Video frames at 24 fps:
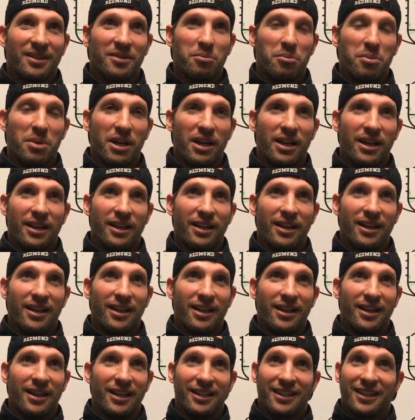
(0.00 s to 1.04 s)
but
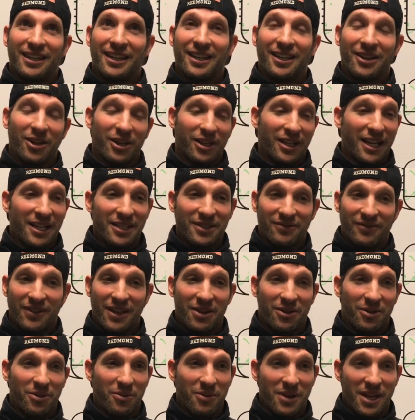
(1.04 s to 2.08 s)
again, our guys
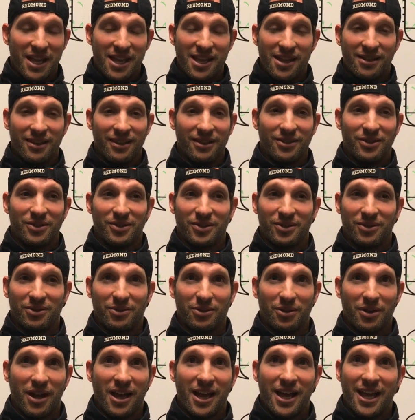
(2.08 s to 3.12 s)
found a way to just
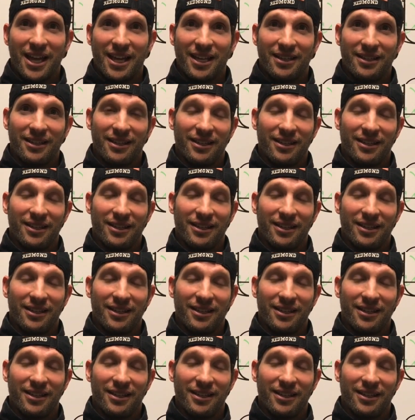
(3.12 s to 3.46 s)
grind,